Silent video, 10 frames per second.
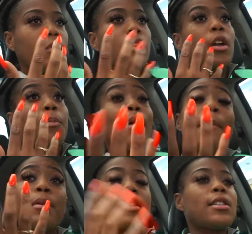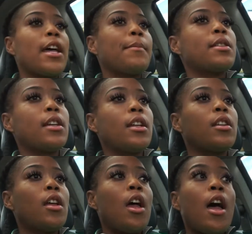the proper steps,
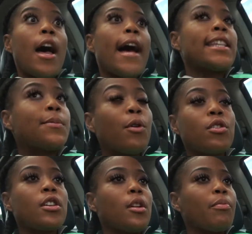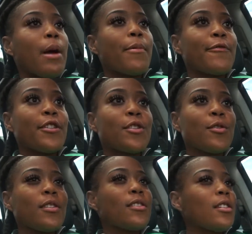and I spoke to the proper
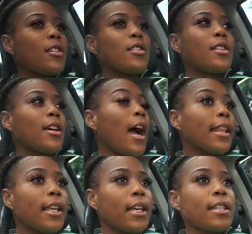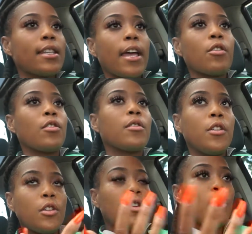resources, got the insight on,
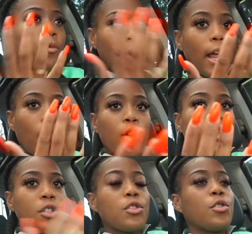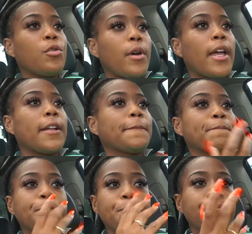you know, what I wanted to do and
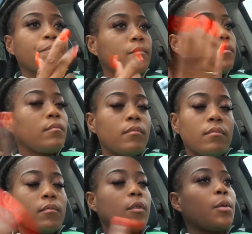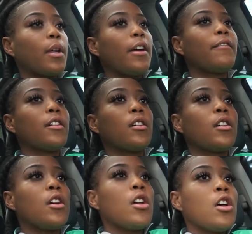whatever.
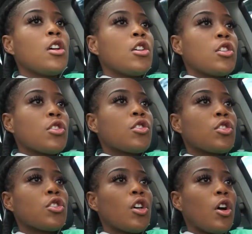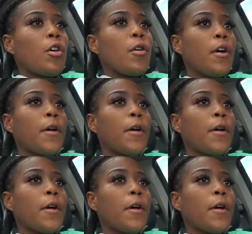So,